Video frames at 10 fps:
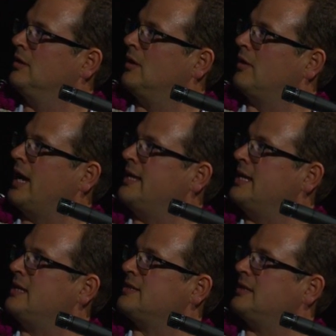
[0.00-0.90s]
Okay, and
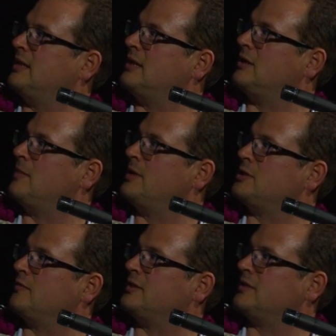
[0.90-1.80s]
then there's another
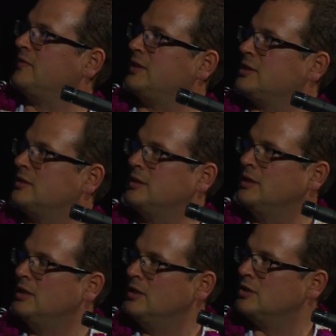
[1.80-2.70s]
image of this fish.
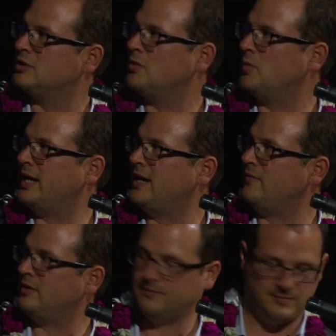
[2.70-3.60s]
So
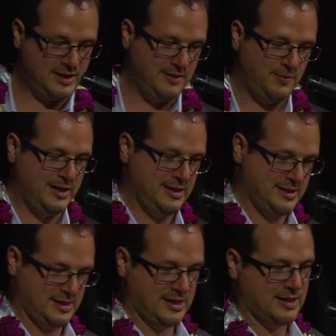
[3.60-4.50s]
whenever, I'll play
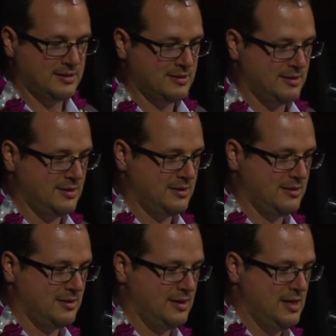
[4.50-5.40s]
this again.
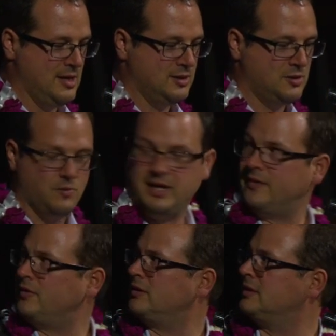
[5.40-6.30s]
So
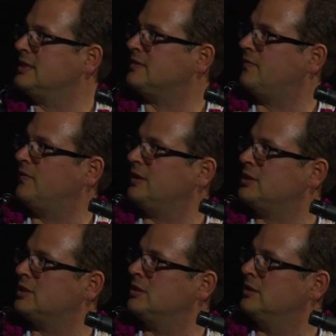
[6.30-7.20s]
whenever these
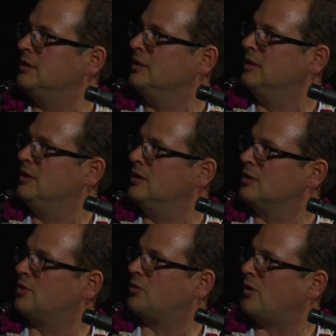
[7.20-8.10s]
fish
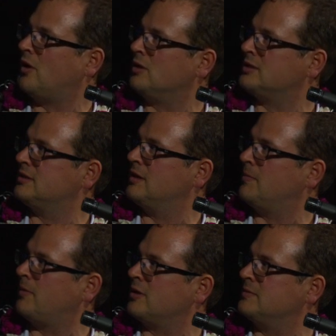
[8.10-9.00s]
cross
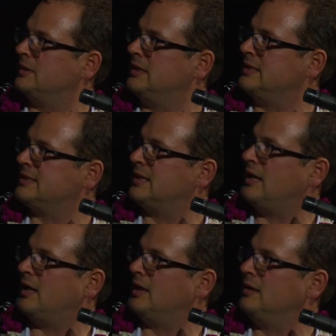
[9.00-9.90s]
approximately this
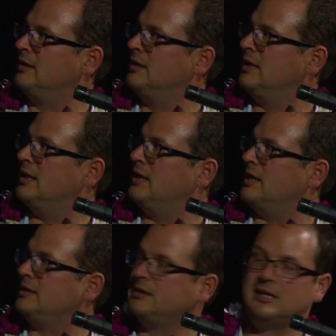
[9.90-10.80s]
line,
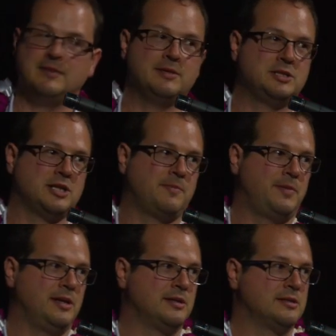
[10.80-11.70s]
another image
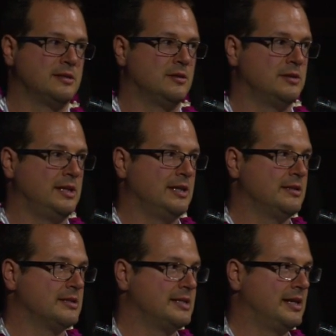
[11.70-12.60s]
appears on the
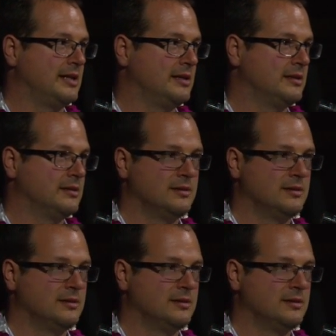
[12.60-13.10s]
other side.